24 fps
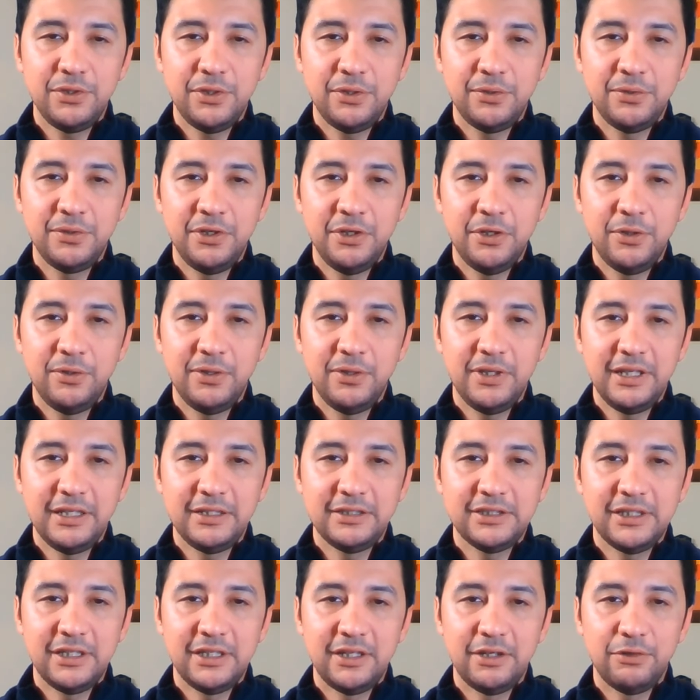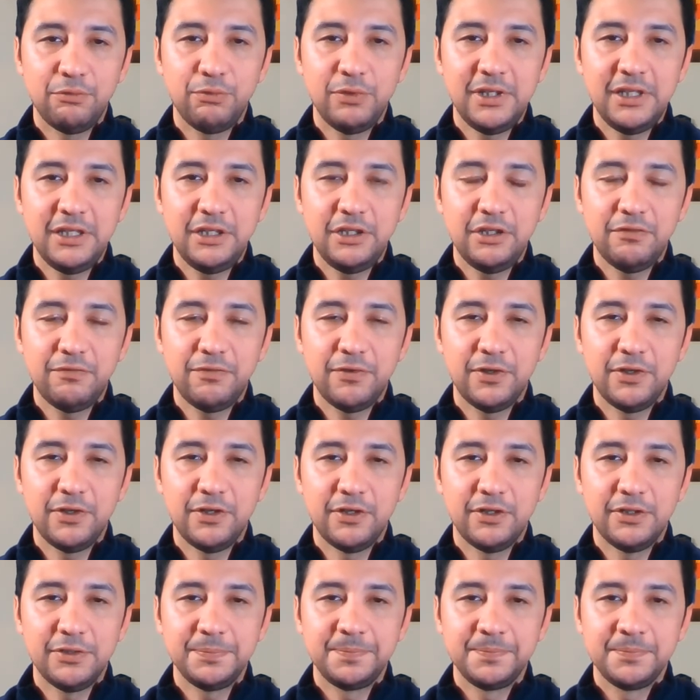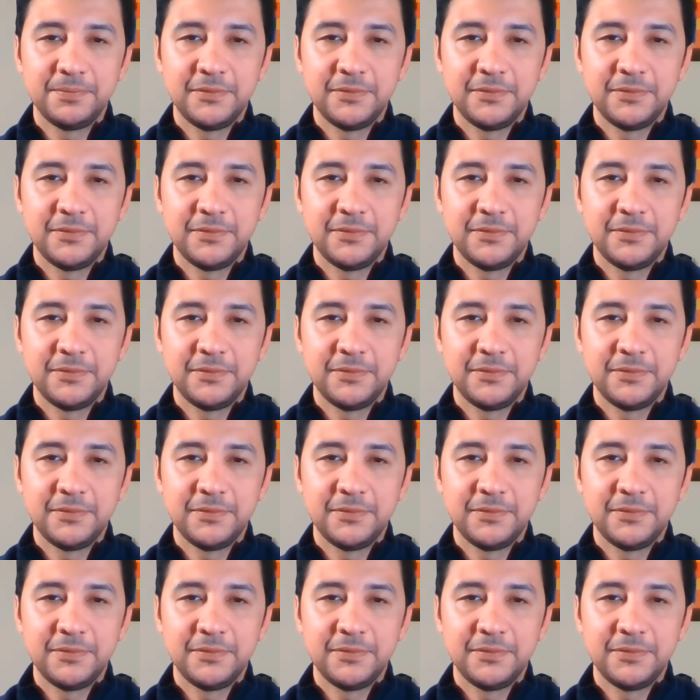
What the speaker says: don't know, it's really good for